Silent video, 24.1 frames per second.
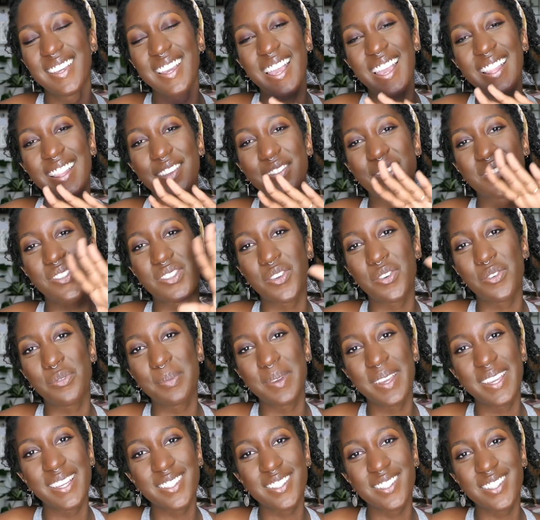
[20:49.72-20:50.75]
I love you so
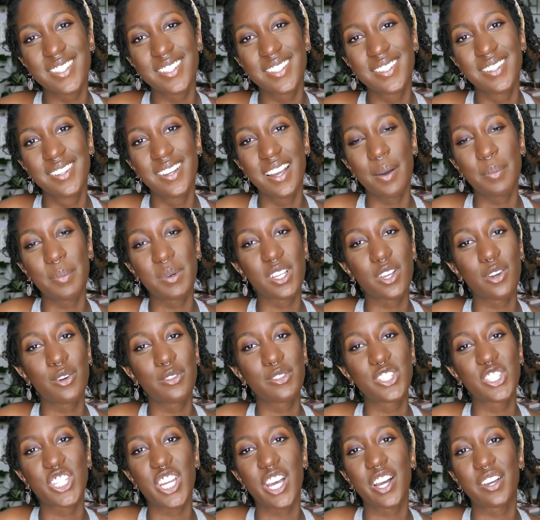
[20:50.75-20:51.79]
much. I'm gonna go
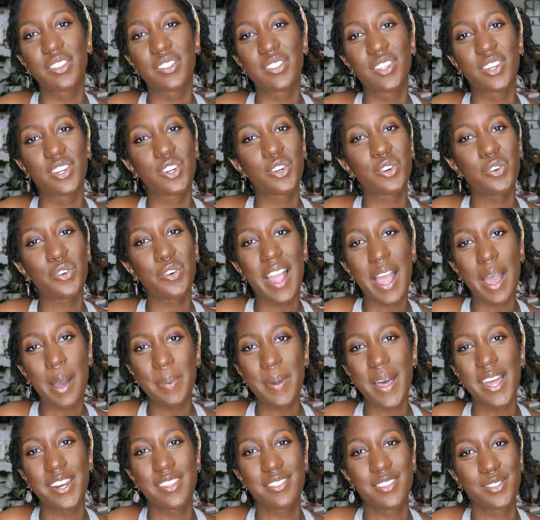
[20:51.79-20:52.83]
chug the crap
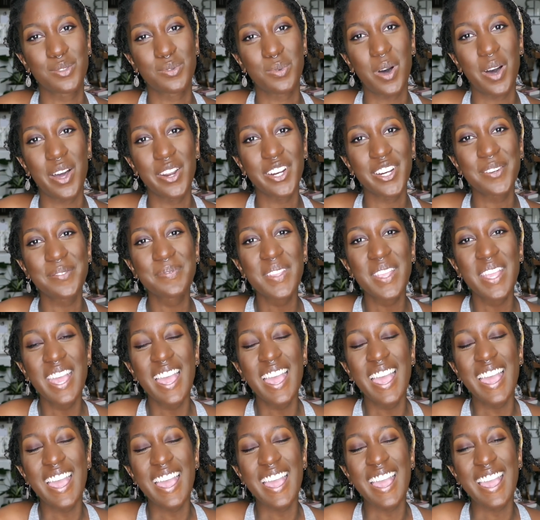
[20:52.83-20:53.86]
out of this water.
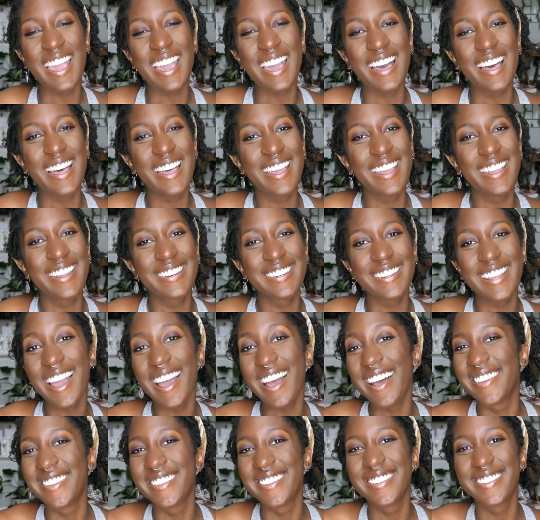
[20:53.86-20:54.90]
And yeah,
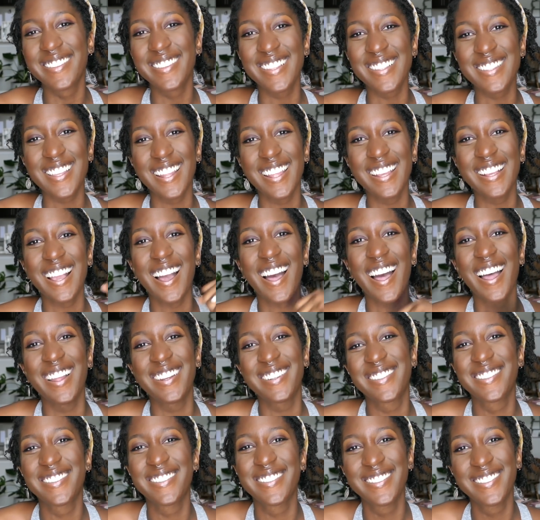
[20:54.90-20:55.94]
that's all I got.
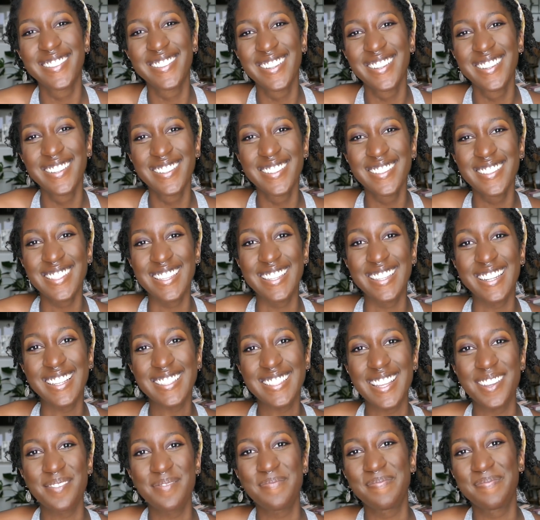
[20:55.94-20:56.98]
See you
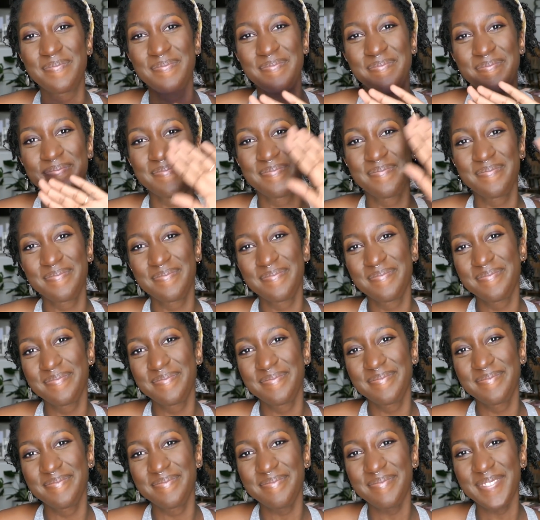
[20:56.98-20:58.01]
next time.
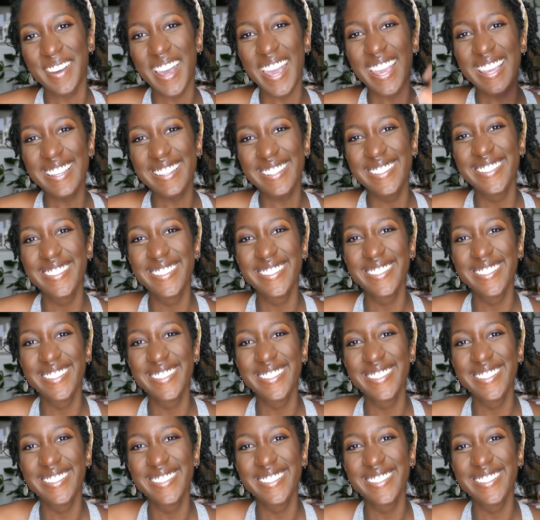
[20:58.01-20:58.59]
Bye.